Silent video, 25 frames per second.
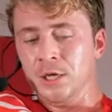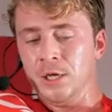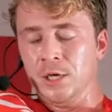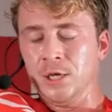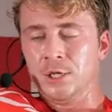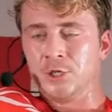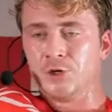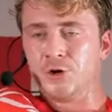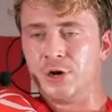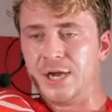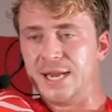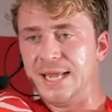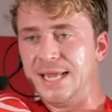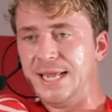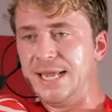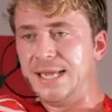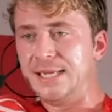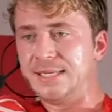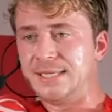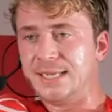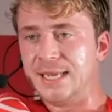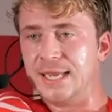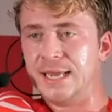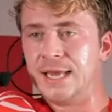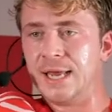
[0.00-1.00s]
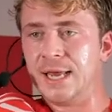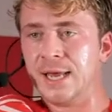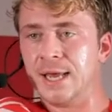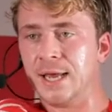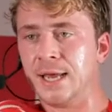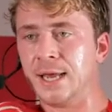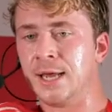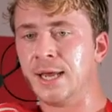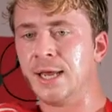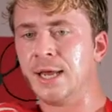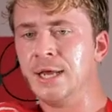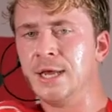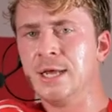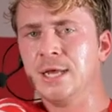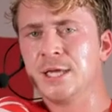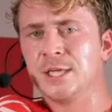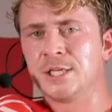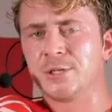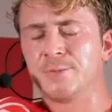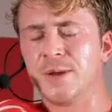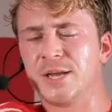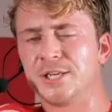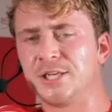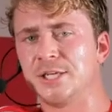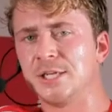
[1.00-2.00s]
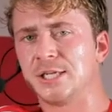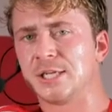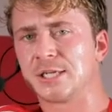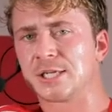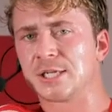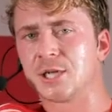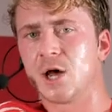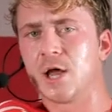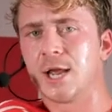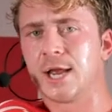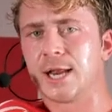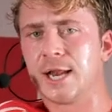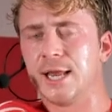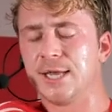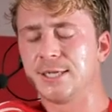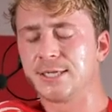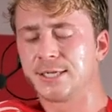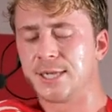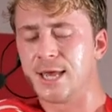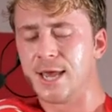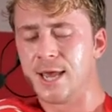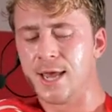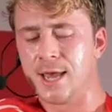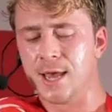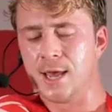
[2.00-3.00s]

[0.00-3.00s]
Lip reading: It's really easy, especially as a cyclist,